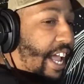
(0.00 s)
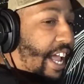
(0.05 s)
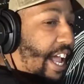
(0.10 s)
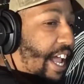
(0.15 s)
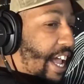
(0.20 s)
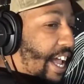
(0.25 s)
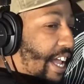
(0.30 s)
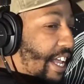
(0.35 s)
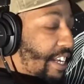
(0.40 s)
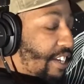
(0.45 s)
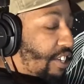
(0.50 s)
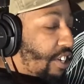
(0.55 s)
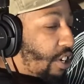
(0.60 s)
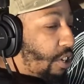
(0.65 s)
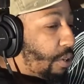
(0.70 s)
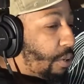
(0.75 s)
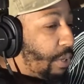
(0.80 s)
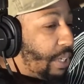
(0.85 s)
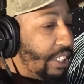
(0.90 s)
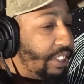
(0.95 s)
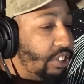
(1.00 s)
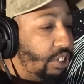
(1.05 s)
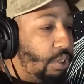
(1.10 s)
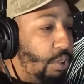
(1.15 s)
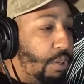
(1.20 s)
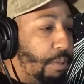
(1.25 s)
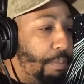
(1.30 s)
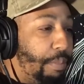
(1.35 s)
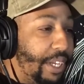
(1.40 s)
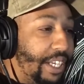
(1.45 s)
And, you know, he's
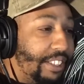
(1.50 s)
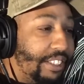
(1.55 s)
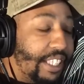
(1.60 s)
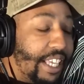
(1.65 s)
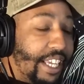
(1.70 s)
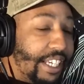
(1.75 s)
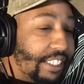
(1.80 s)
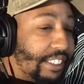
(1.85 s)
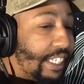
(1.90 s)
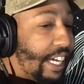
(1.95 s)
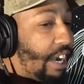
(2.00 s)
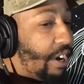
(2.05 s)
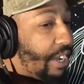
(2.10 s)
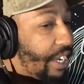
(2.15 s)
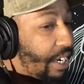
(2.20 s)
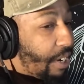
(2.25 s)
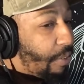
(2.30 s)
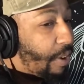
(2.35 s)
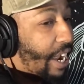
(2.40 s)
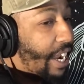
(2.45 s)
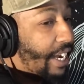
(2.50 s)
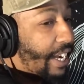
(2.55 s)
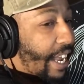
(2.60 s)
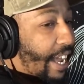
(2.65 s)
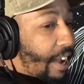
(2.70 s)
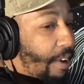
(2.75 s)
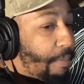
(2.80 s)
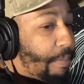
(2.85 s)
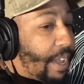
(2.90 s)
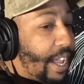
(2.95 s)
doing big things out here right
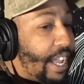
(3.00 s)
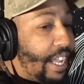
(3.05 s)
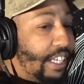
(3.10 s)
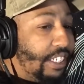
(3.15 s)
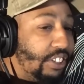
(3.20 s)
now, man.